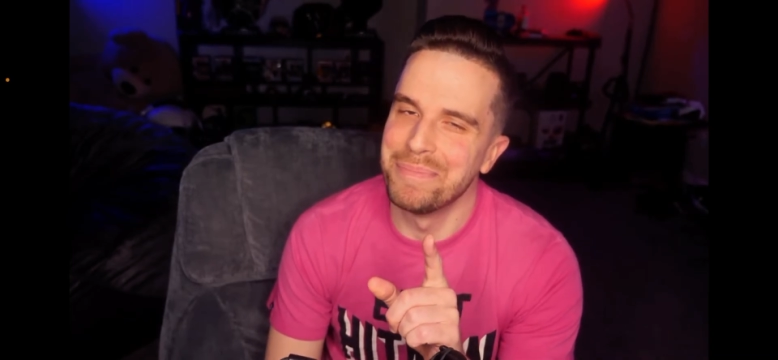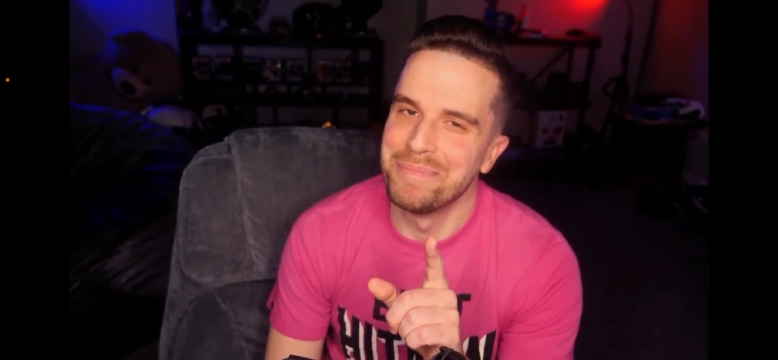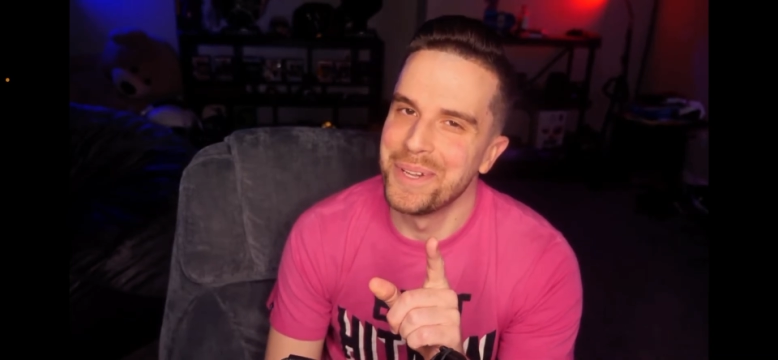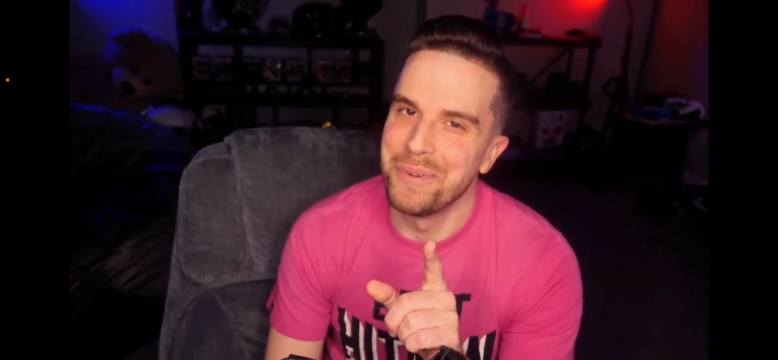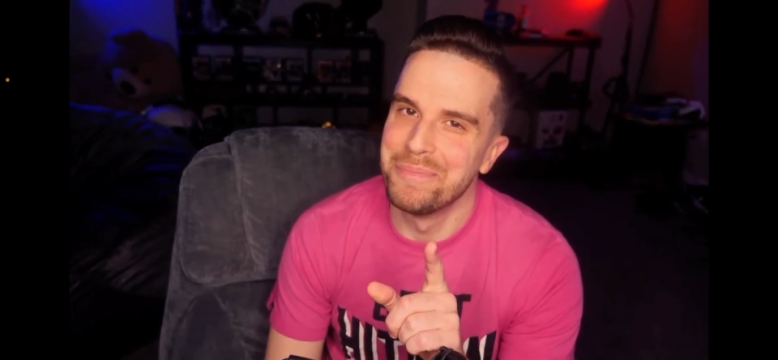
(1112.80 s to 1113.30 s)

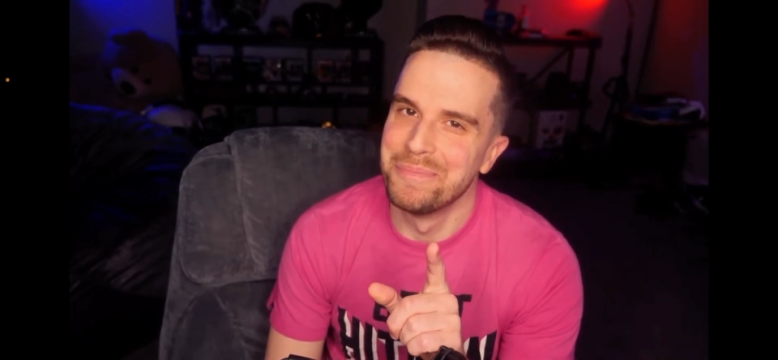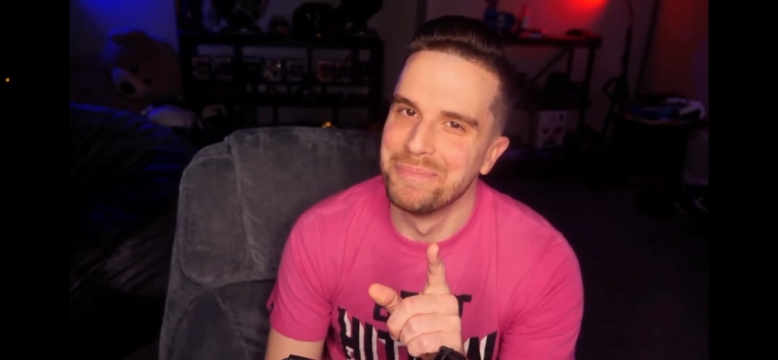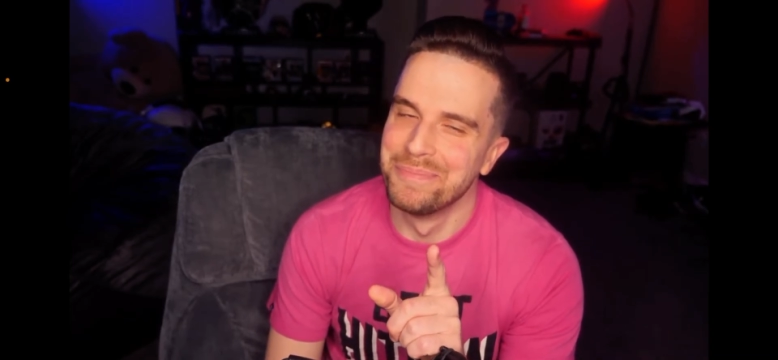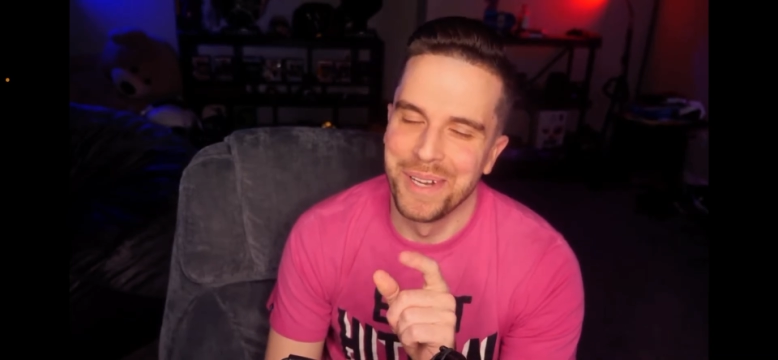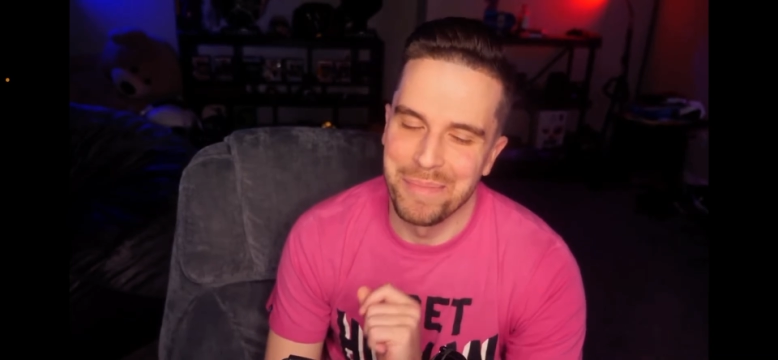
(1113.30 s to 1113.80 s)
Nope.
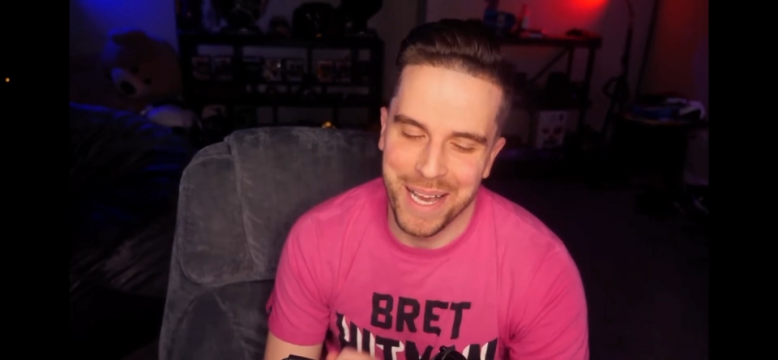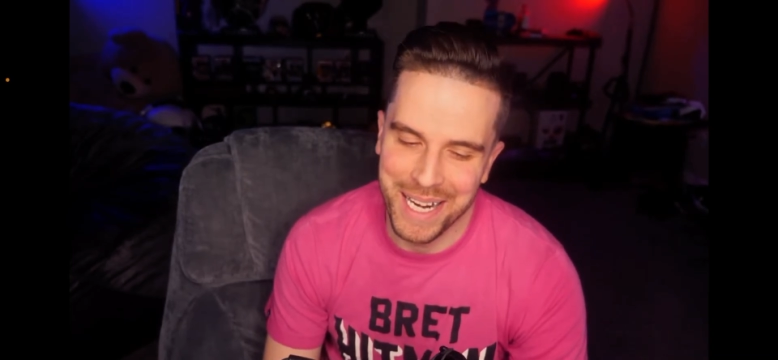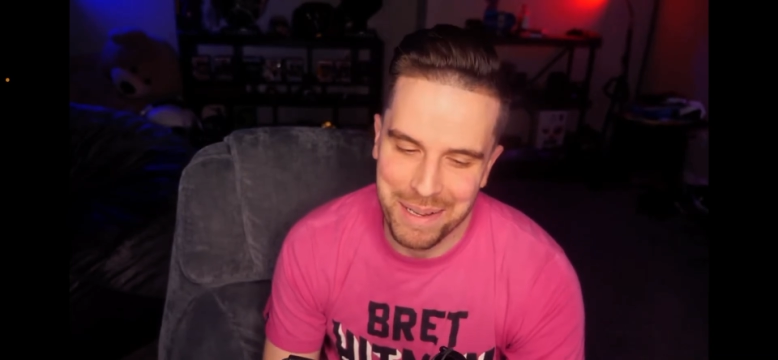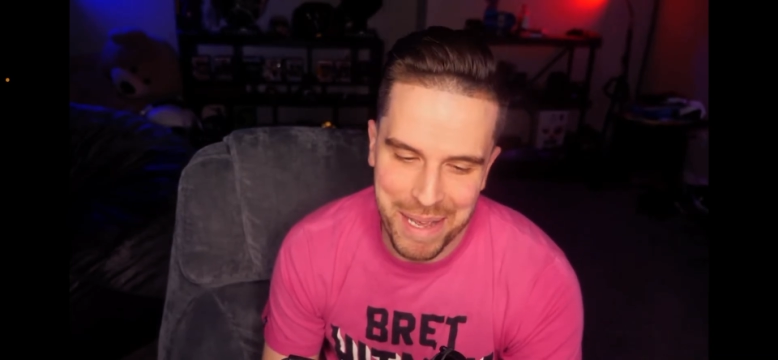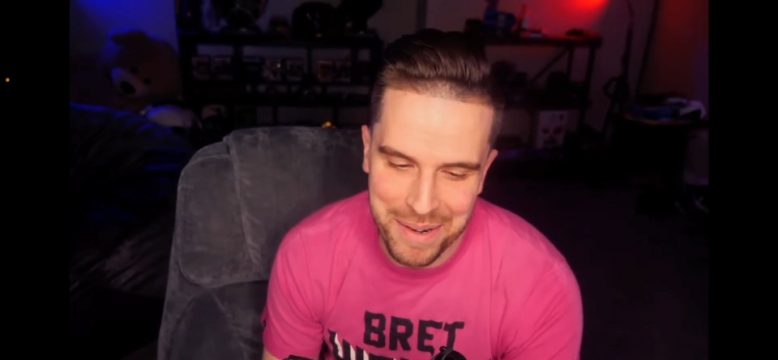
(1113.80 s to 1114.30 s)
I'm not
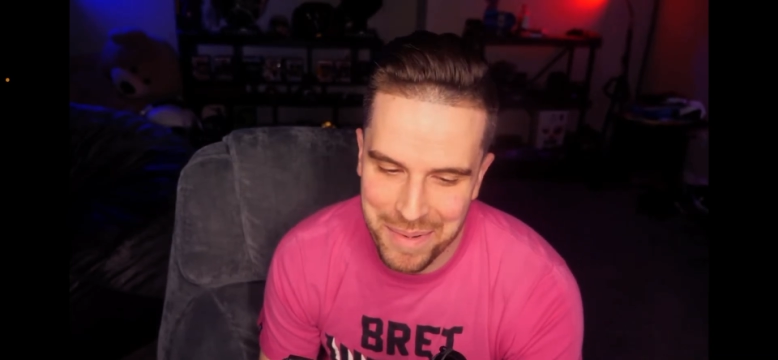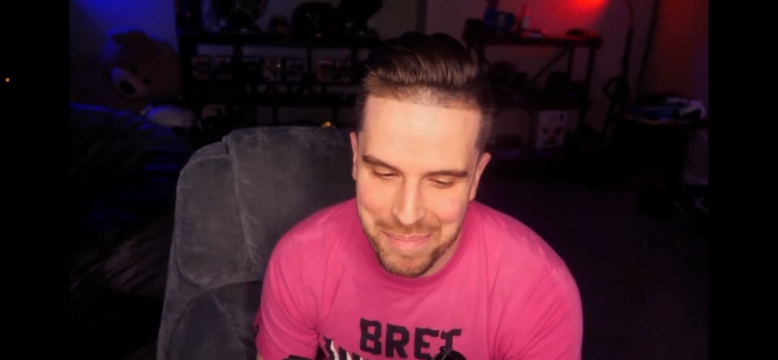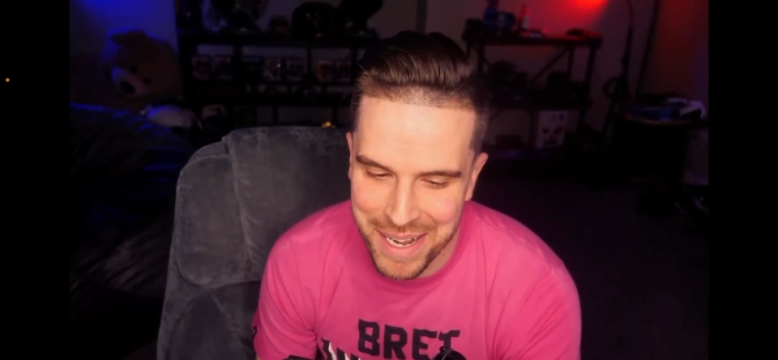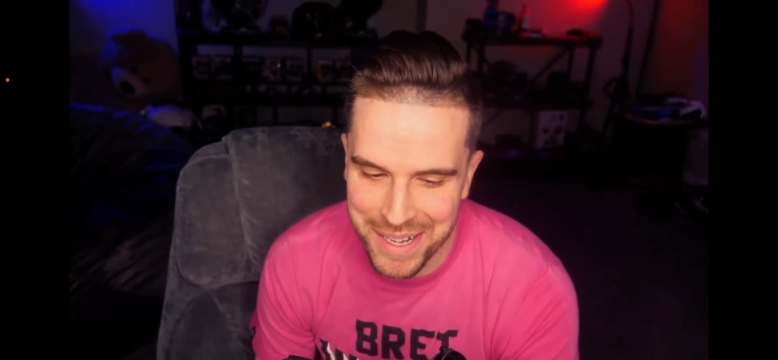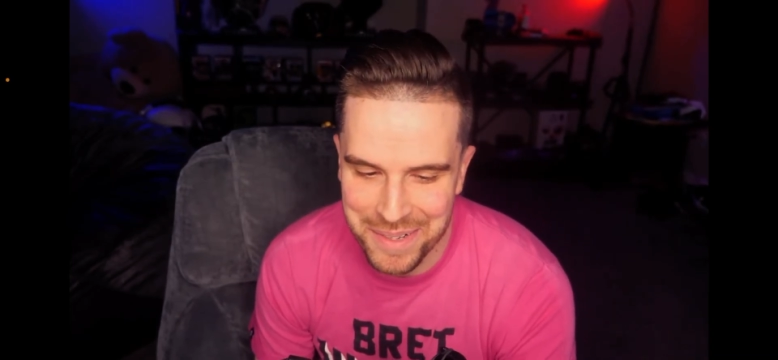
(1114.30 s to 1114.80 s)
gonna get mad.
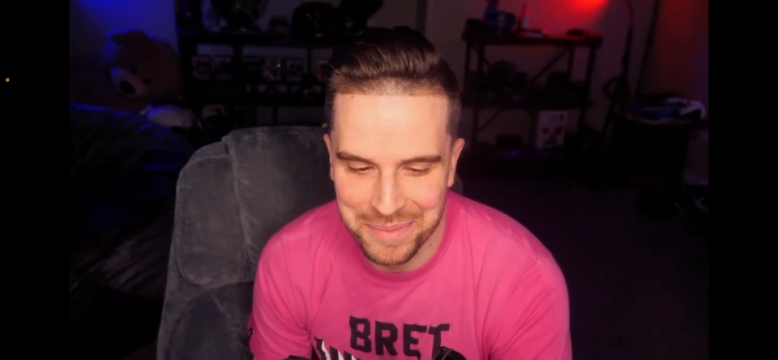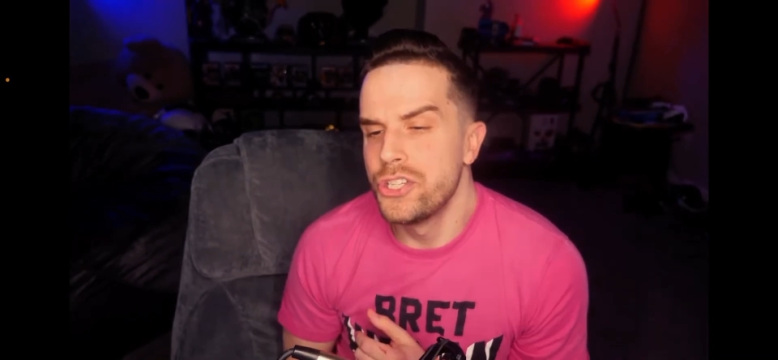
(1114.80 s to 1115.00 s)
I'm not gonna.